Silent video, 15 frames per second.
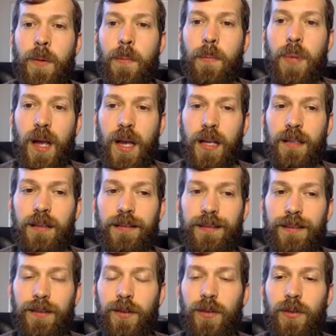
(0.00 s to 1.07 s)
But
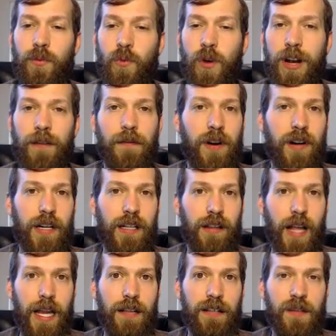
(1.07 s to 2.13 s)
what it very
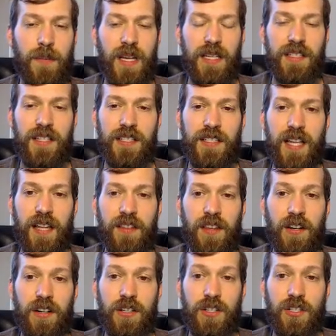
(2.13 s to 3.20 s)
likely means is that
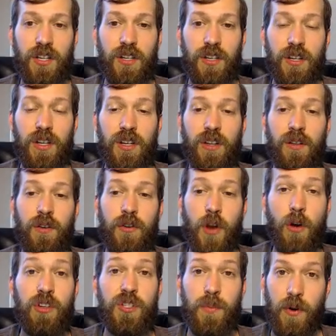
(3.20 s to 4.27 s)
there's no
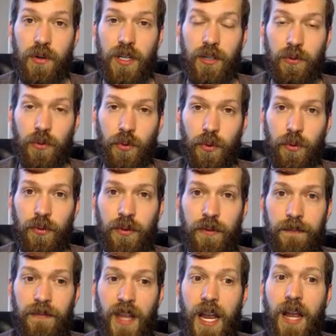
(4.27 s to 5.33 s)
smoking rules,
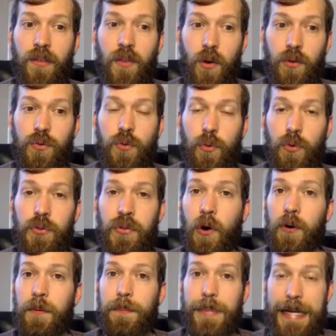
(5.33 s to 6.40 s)
and those rules are
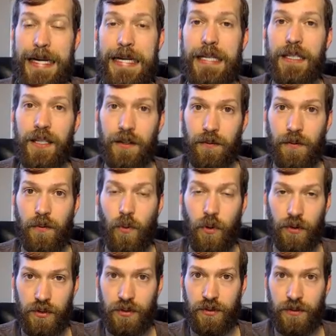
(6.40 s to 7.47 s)
being
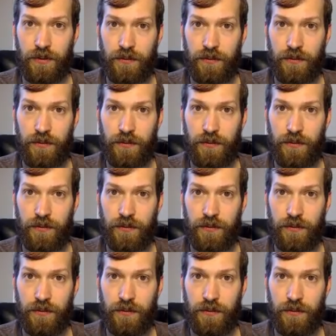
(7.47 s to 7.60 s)
enforced.